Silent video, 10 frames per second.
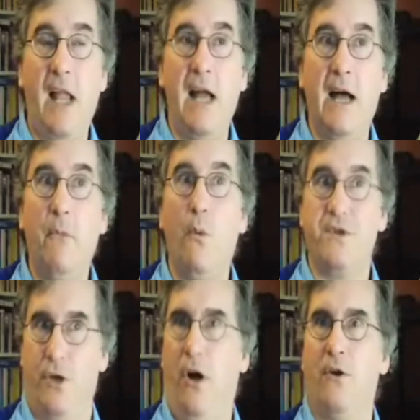um,
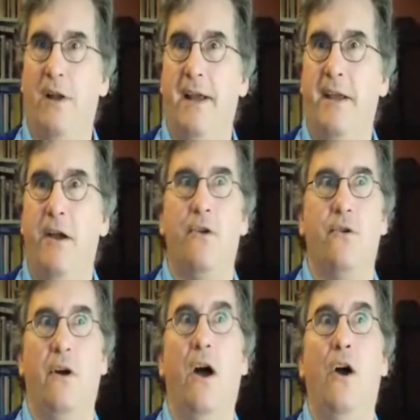was not like
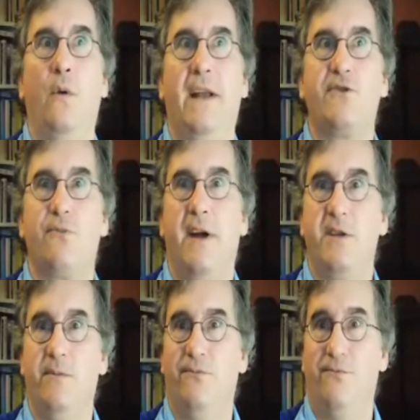oh, let's
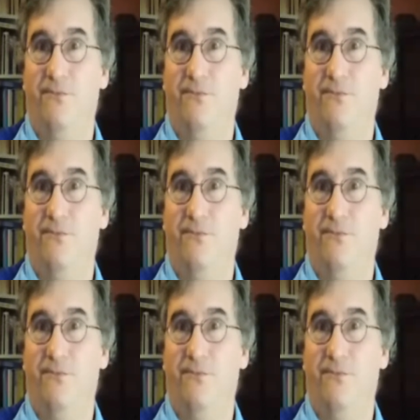write a,